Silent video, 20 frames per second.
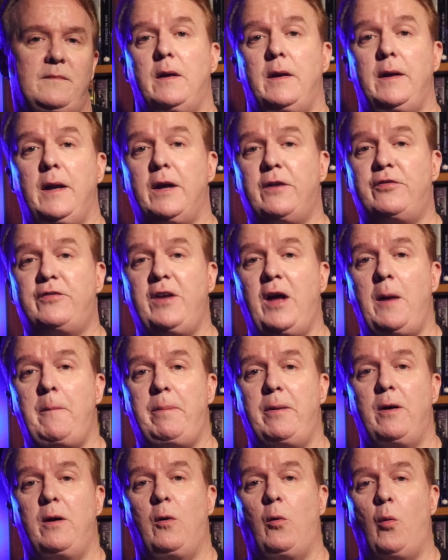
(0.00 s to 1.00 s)
And next
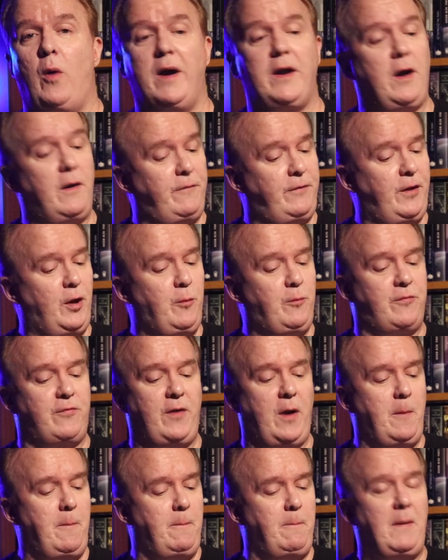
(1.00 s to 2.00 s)
up, White Envelope
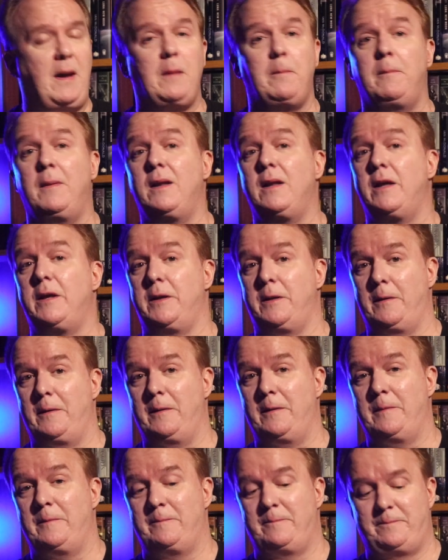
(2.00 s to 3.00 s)
from
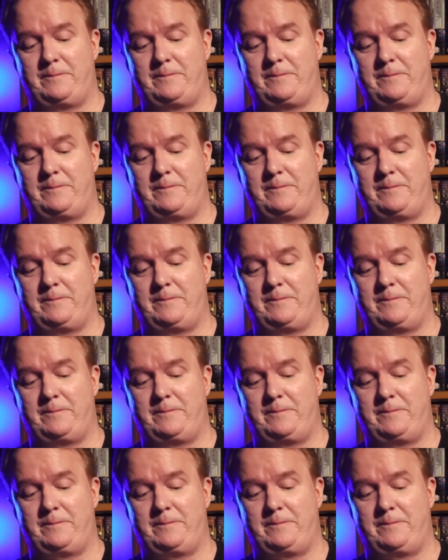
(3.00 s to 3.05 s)
Macmillan.